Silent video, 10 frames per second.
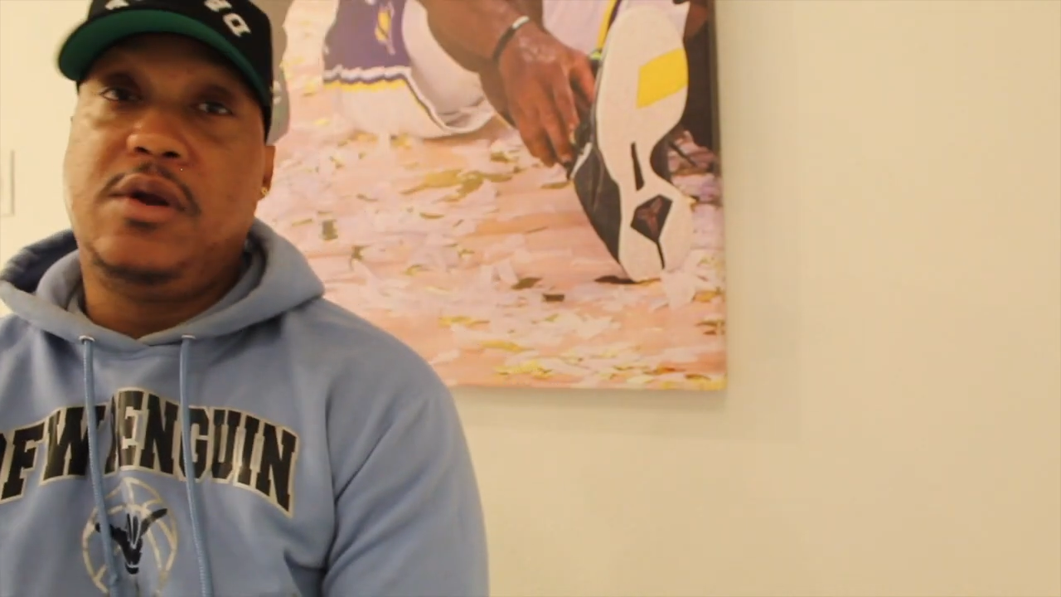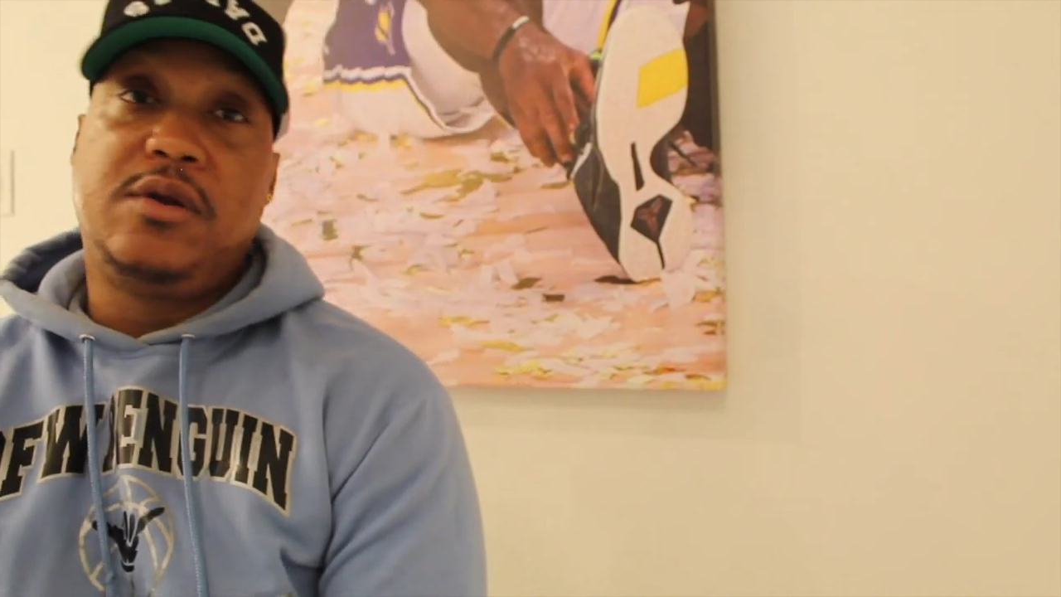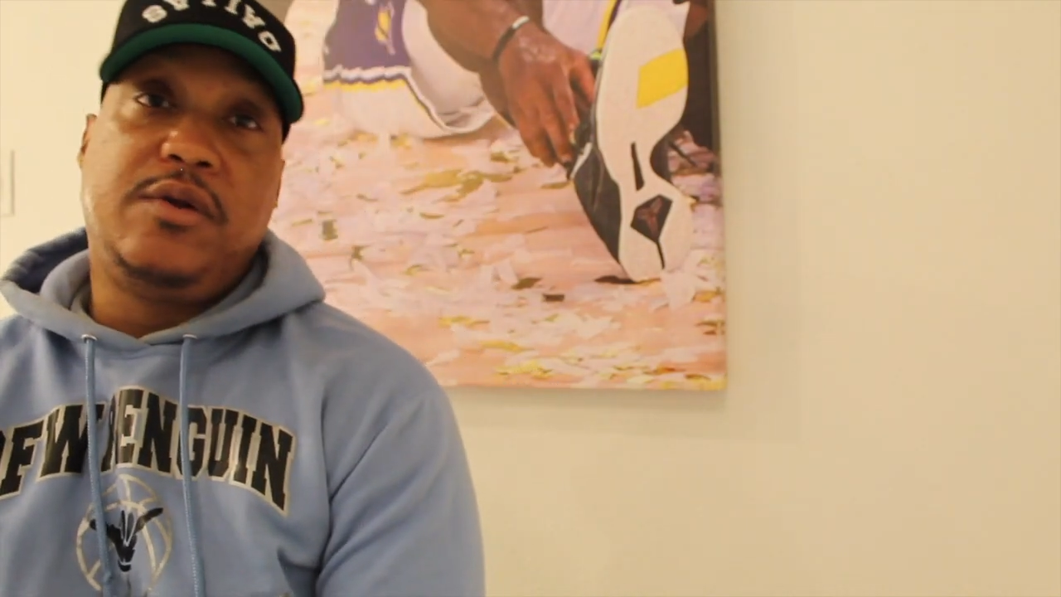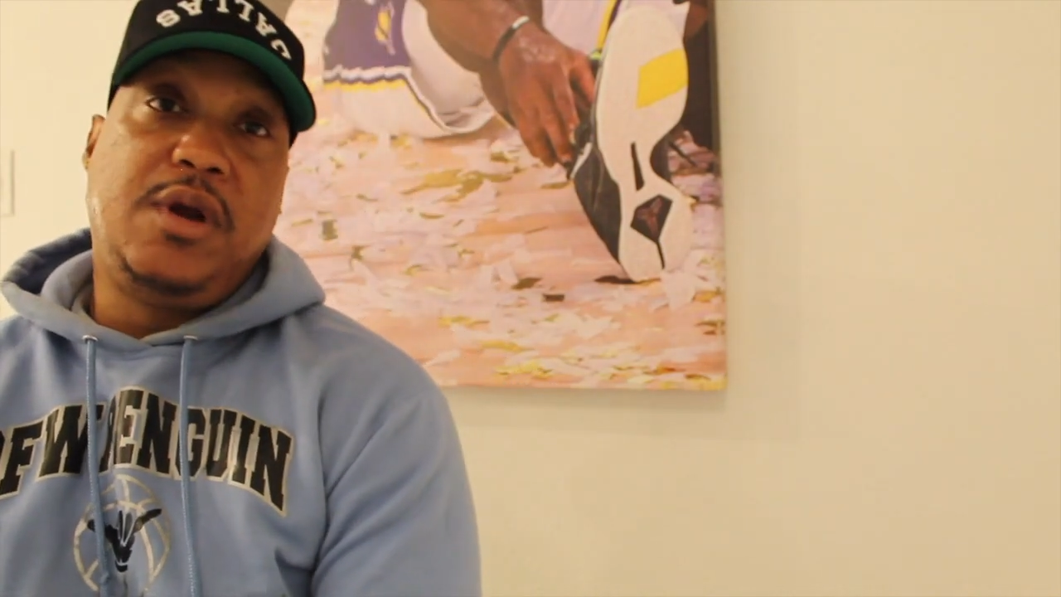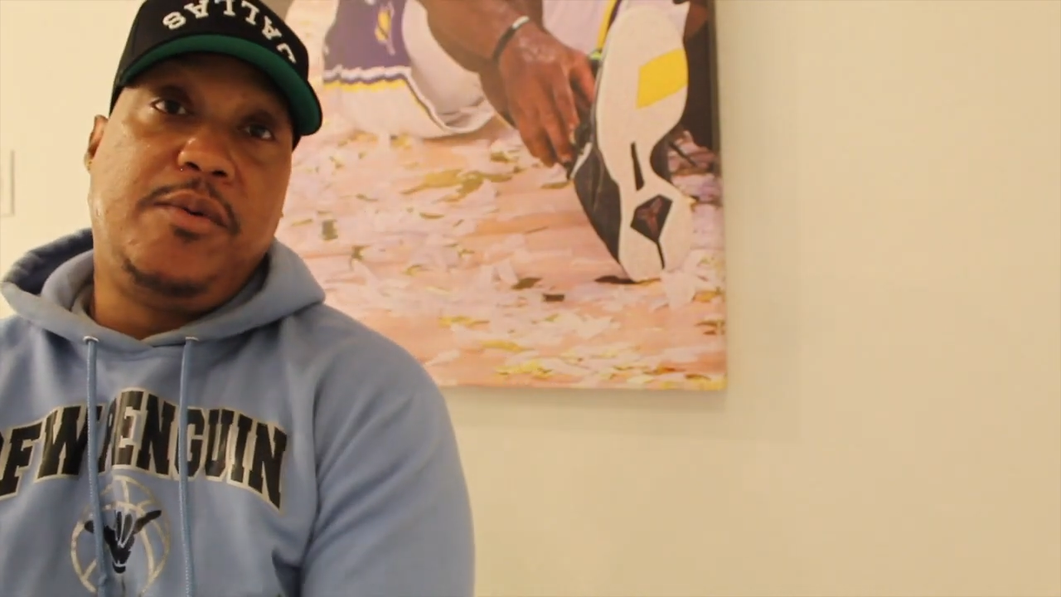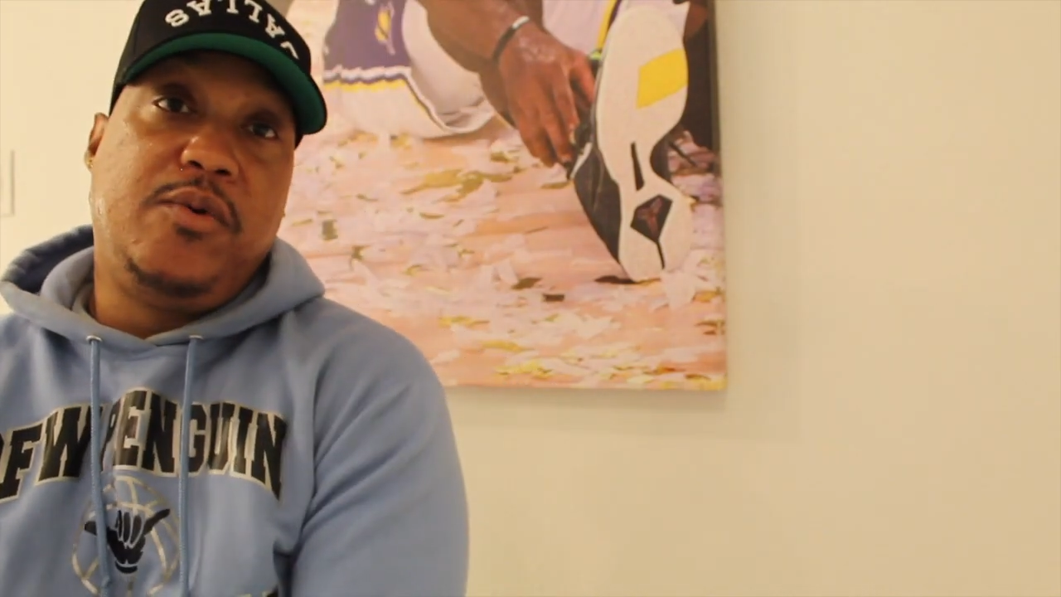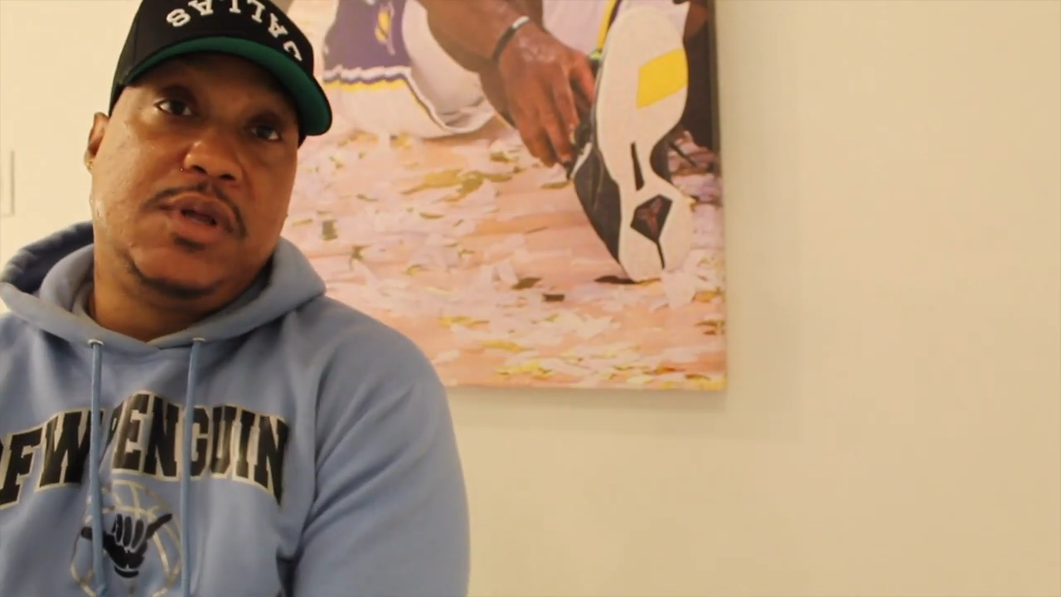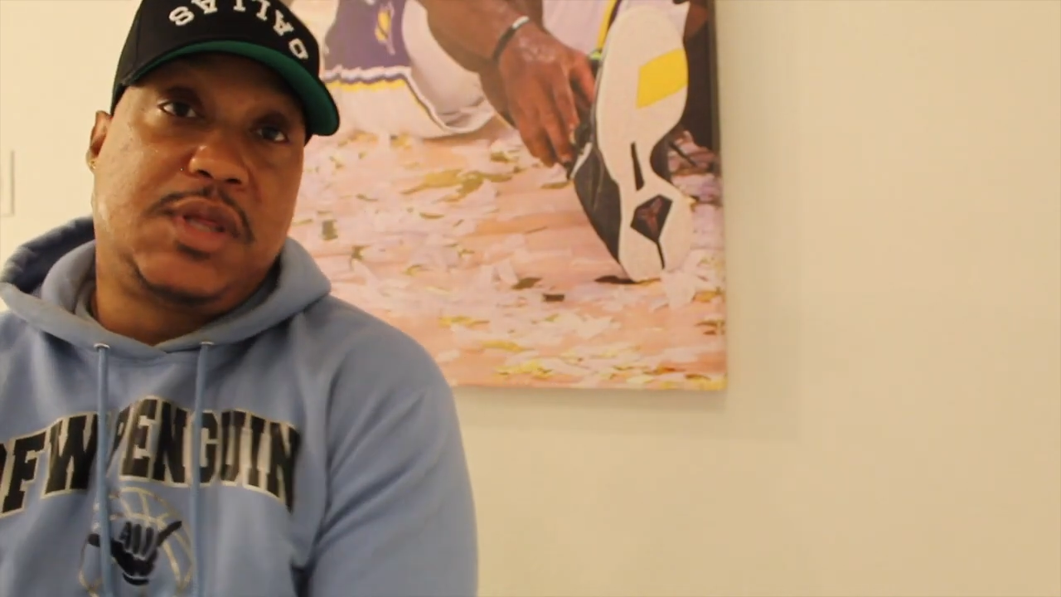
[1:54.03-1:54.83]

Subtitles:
the number